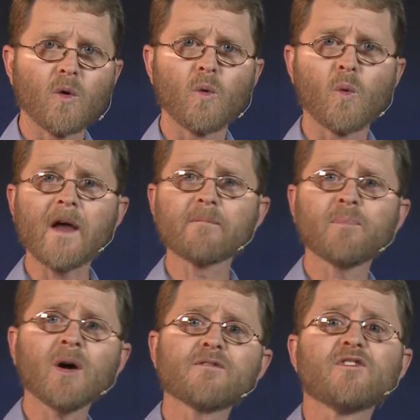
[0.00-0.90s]
When
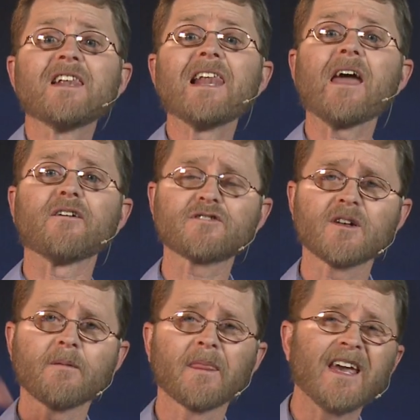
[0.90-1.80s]
Potiphar left,
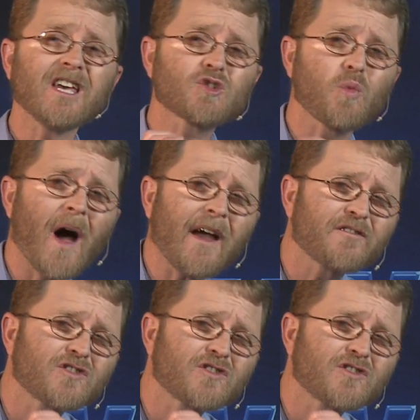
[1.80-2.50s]
his wife